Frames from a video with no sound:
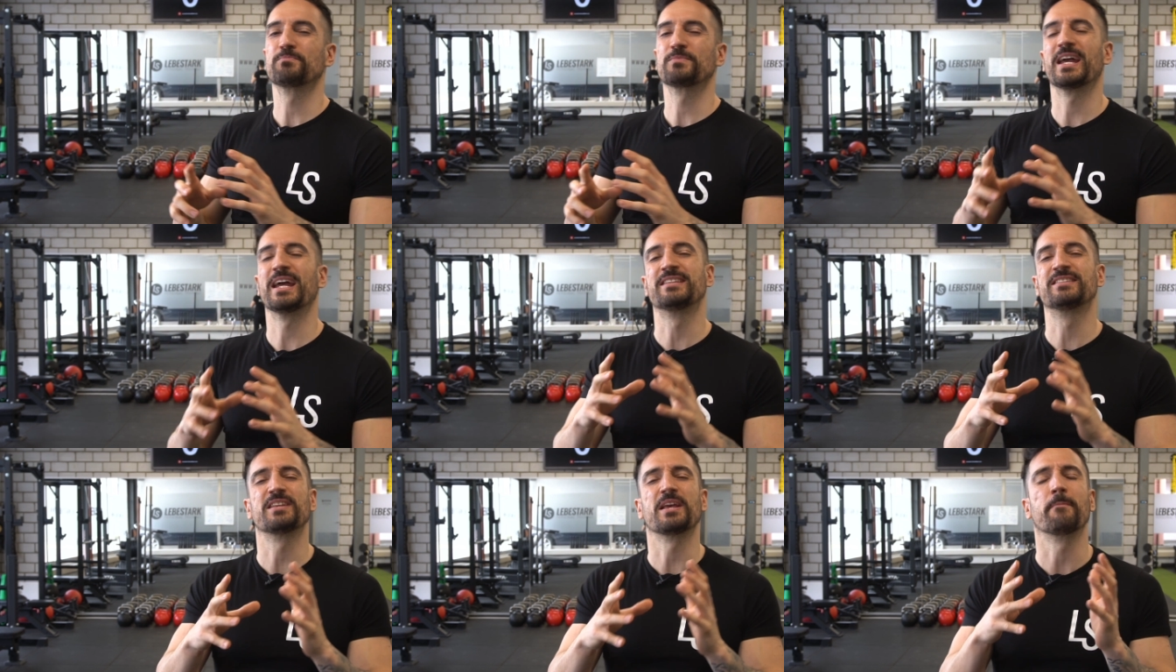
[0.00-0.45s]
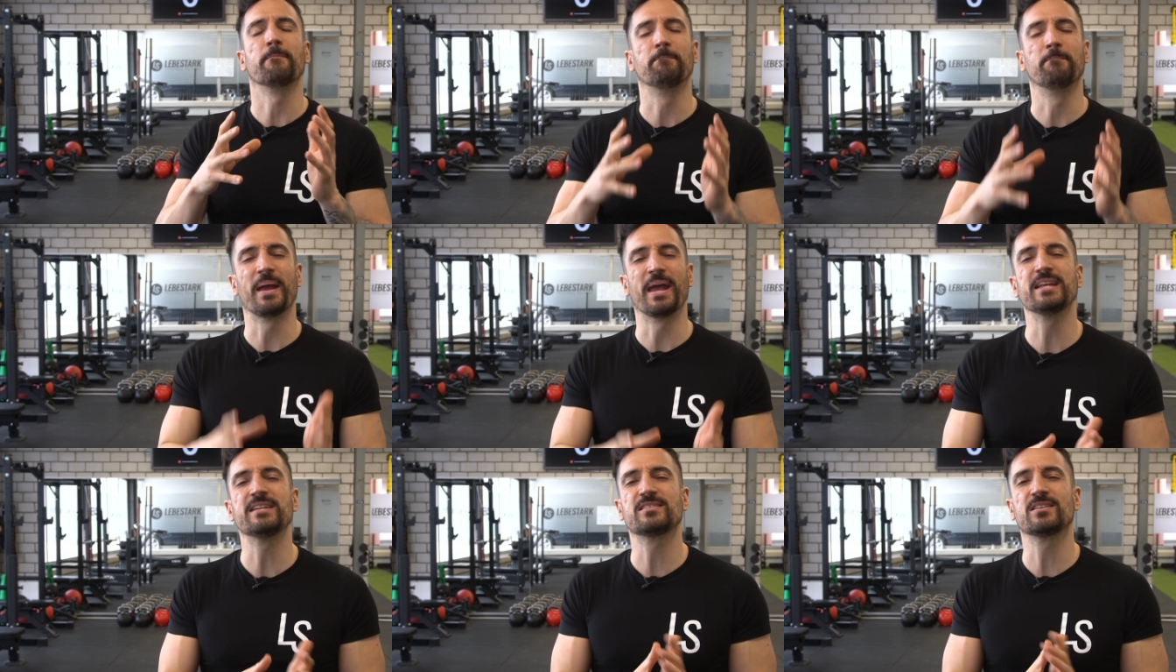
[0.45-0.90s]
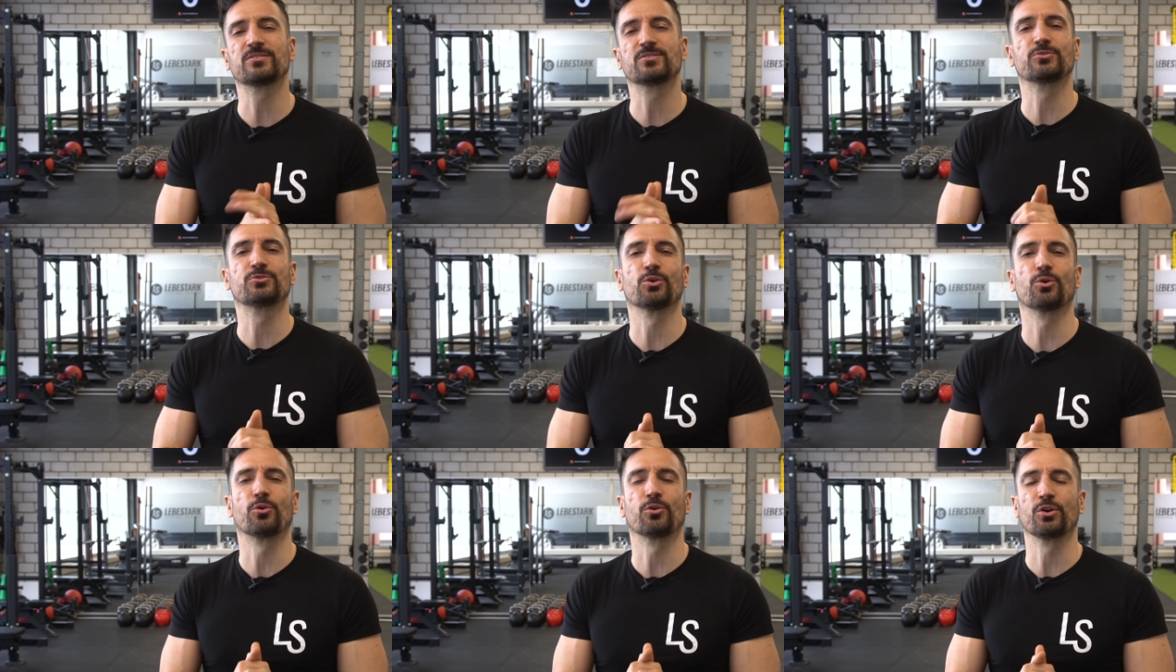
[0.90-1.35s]
It's a basic
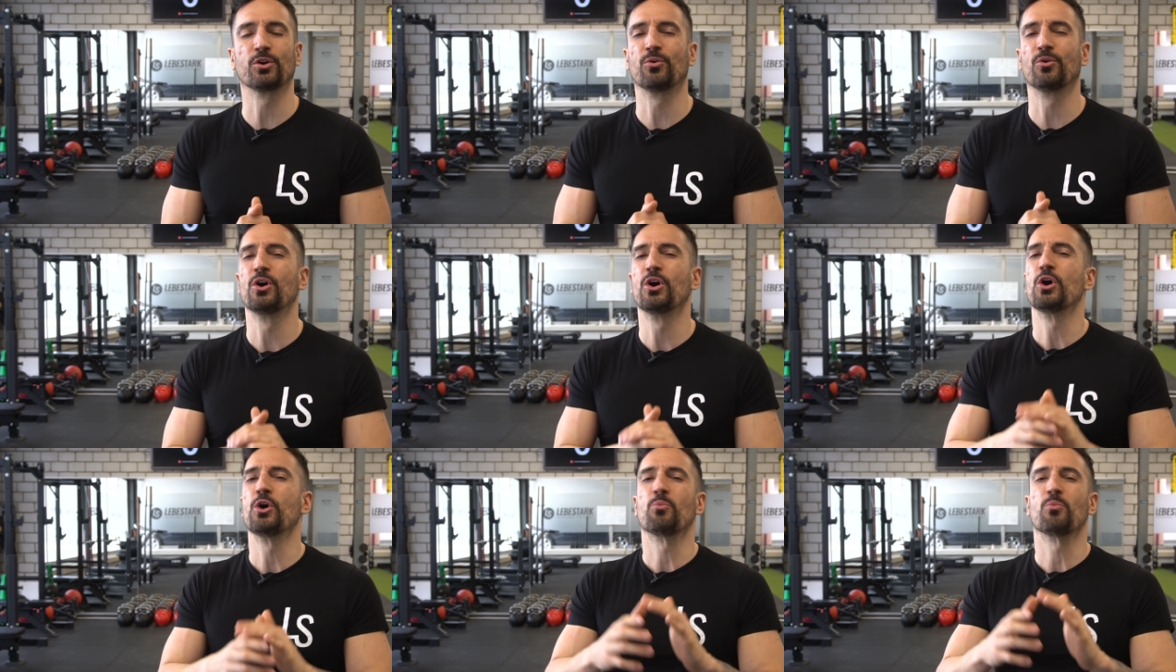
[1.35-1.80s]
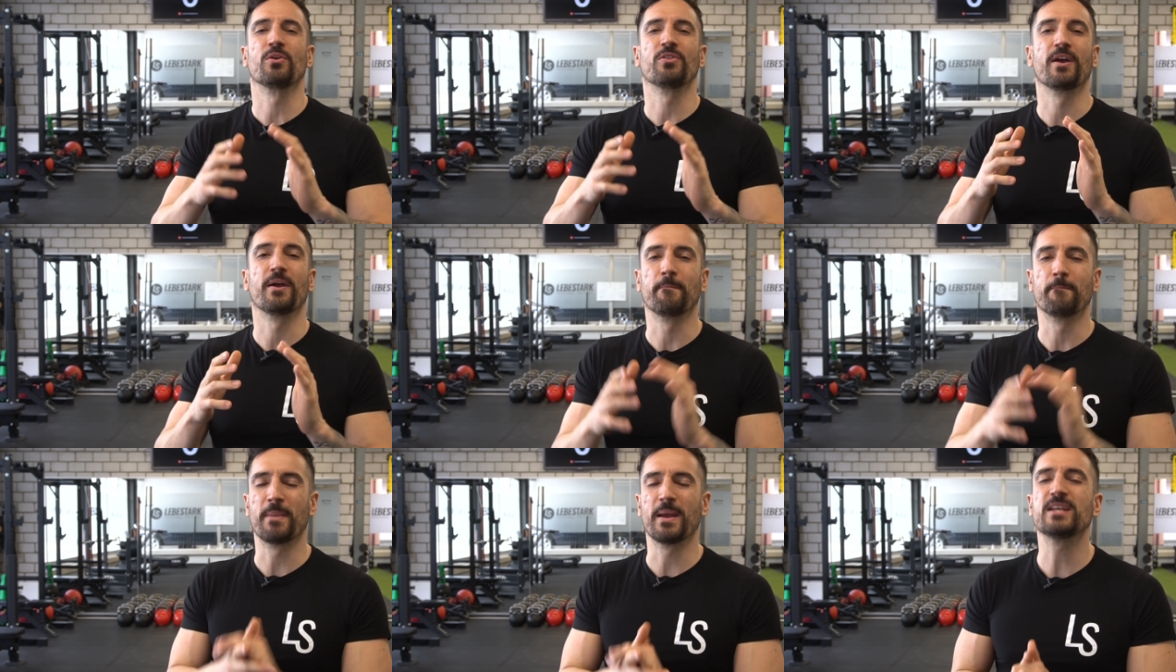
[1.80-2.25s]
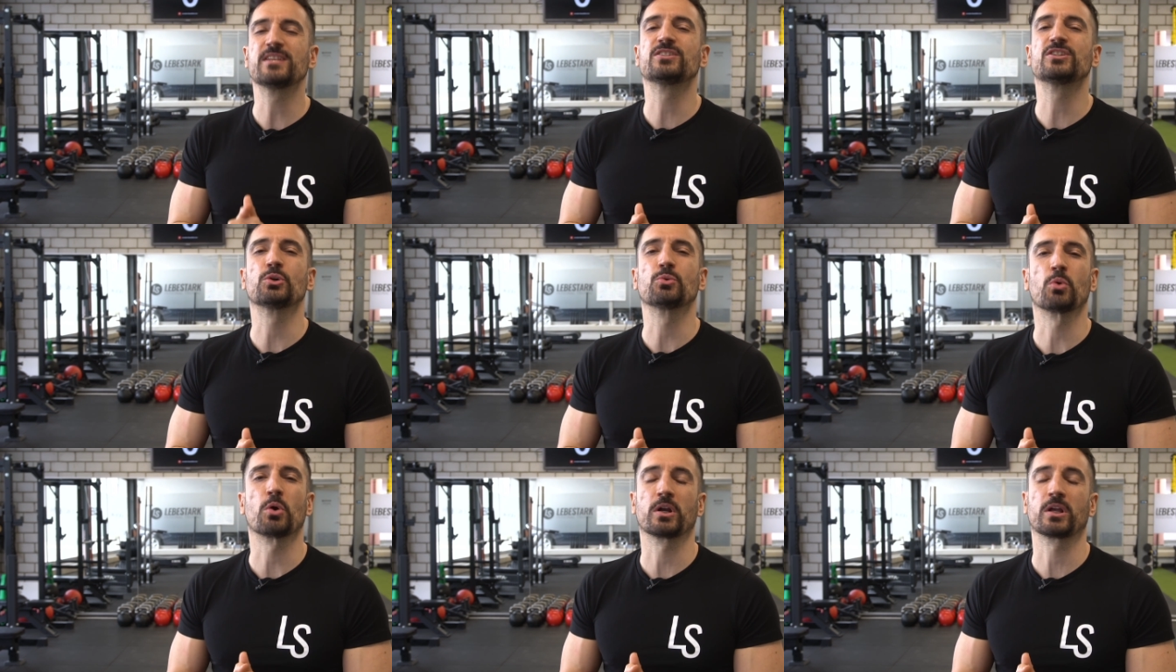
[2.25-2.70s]
tutorial with a
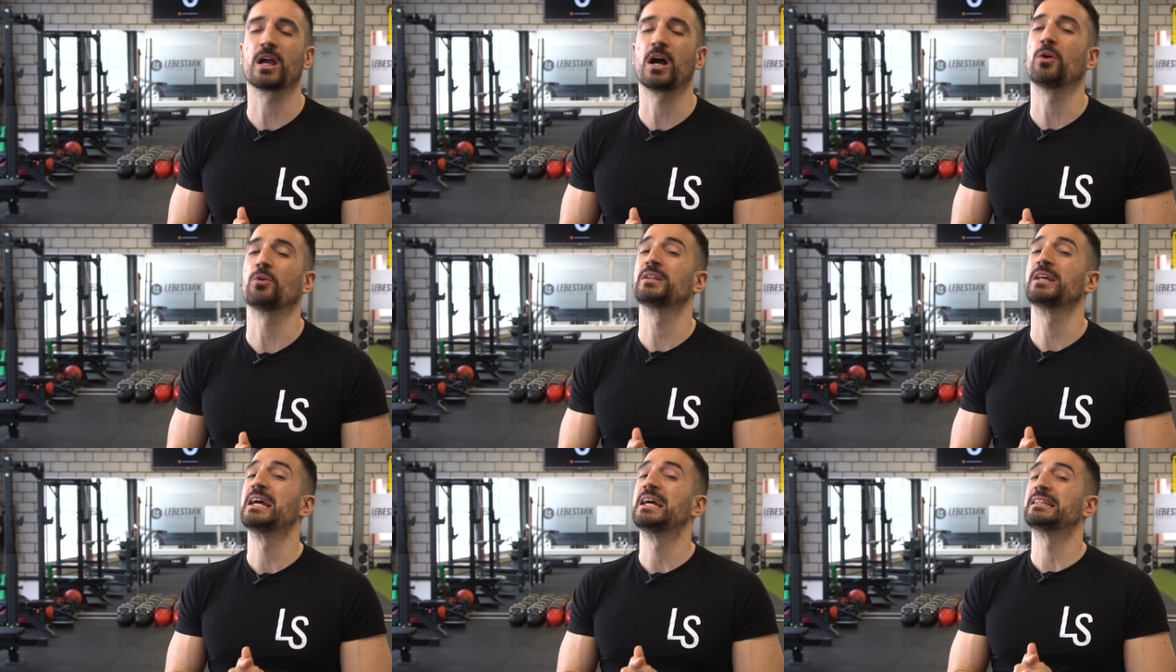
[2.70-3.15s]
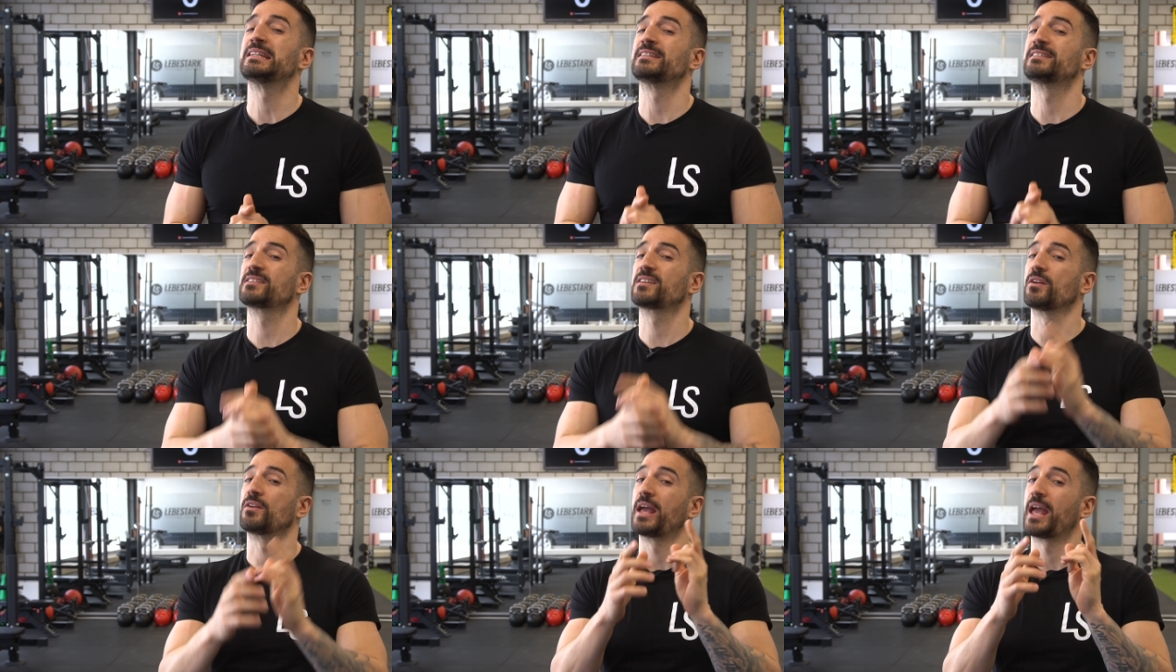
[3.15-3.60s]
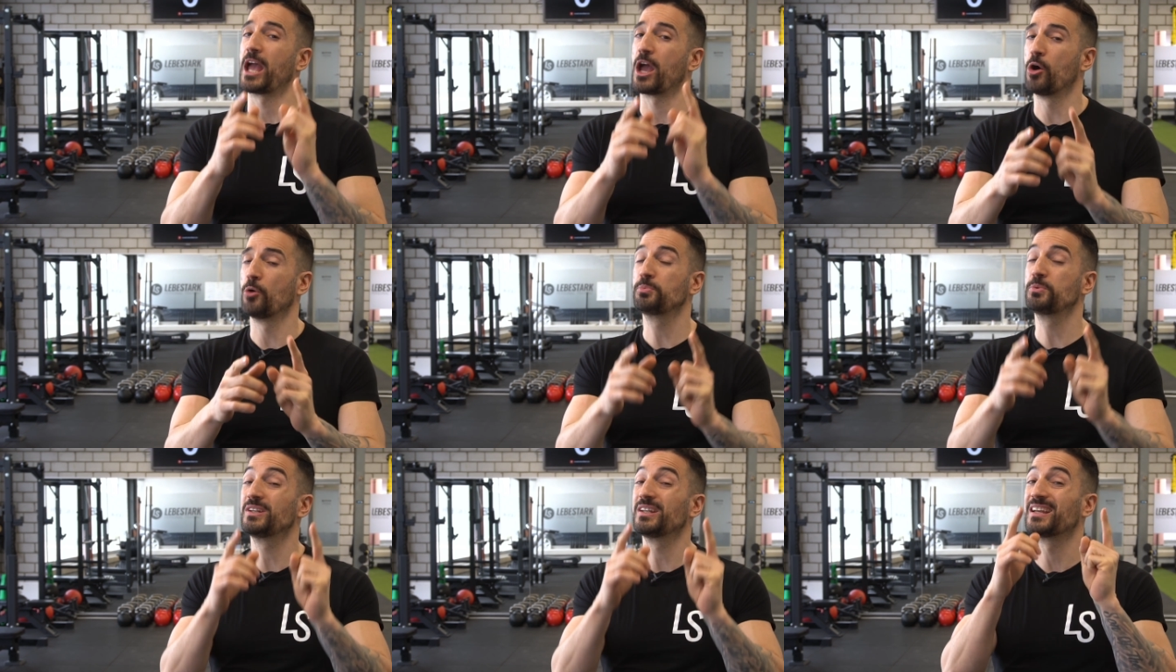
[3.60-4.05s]
basic workout that's gonna
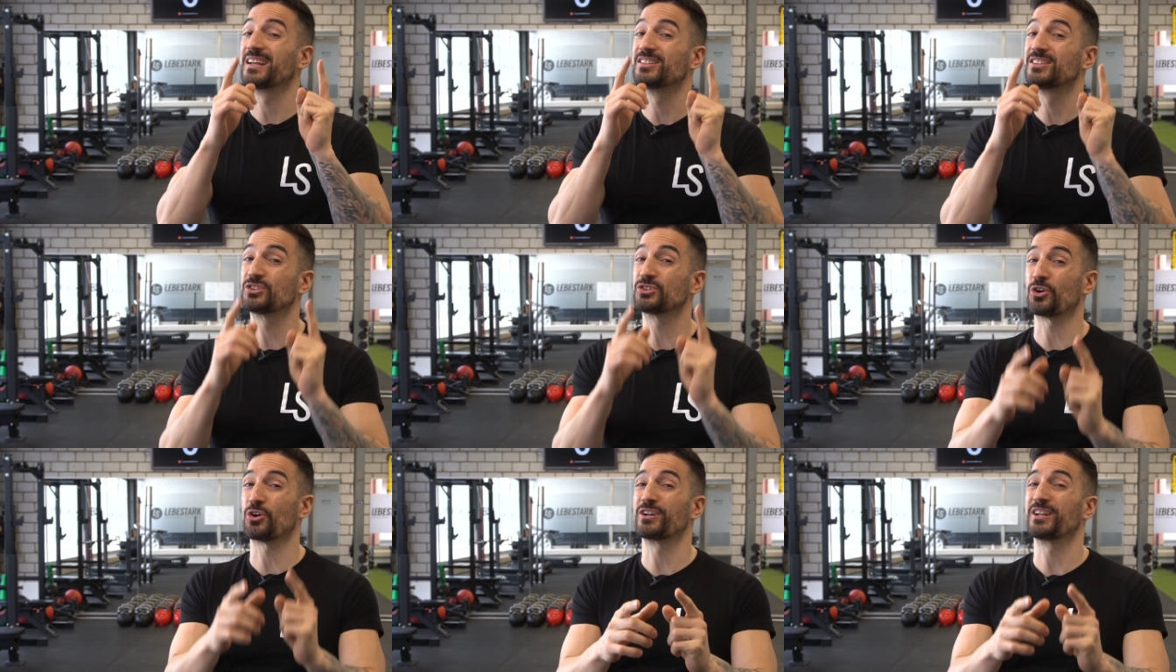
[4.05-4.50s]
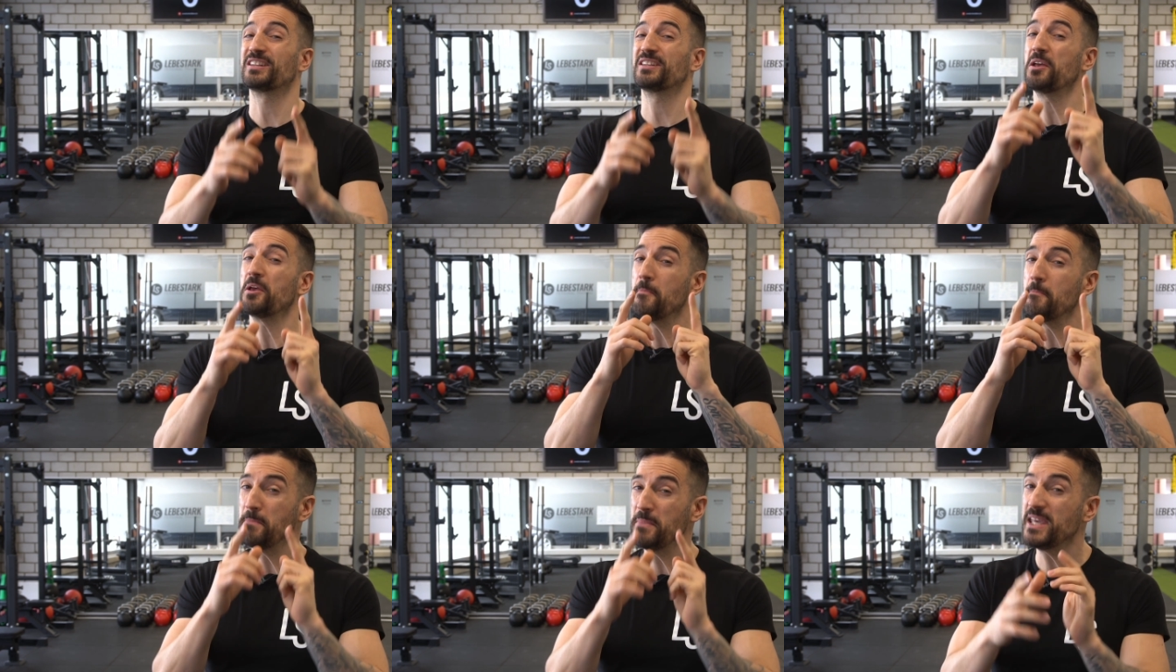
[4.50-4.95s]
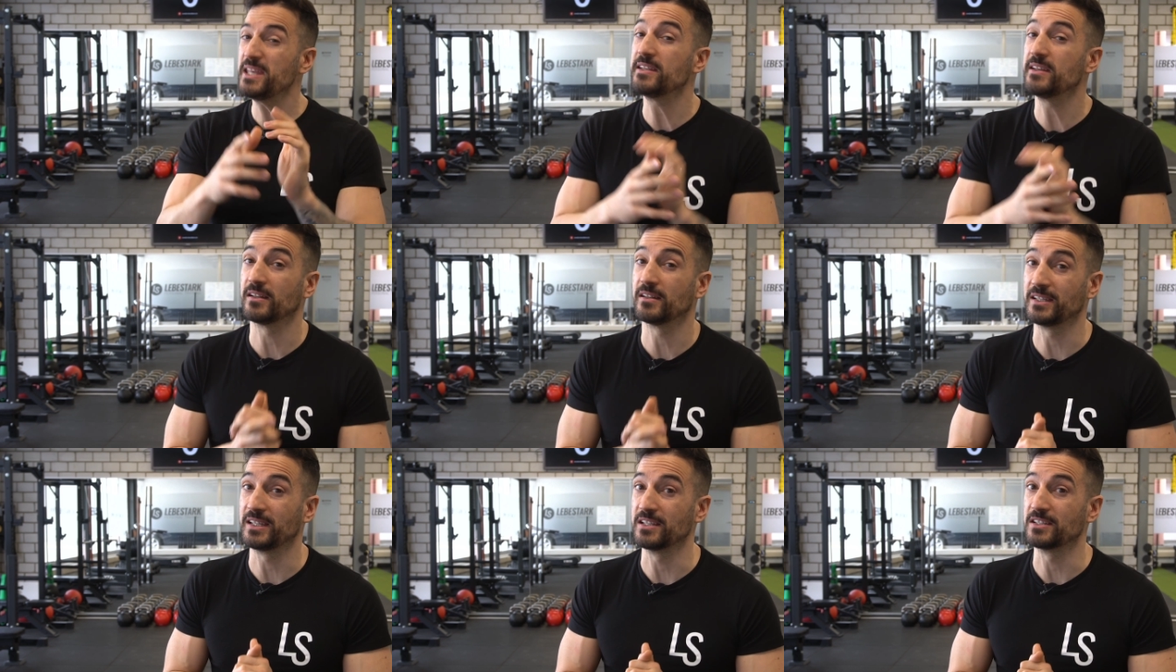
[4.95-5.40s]
help you to get started
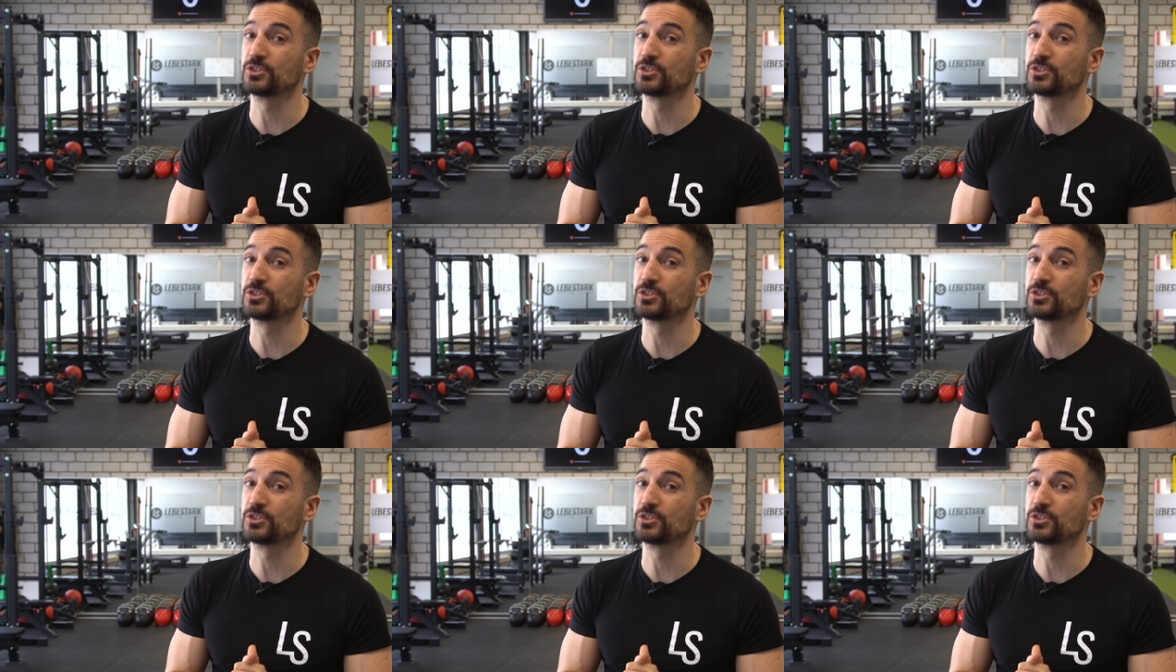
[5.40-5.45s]
immediately.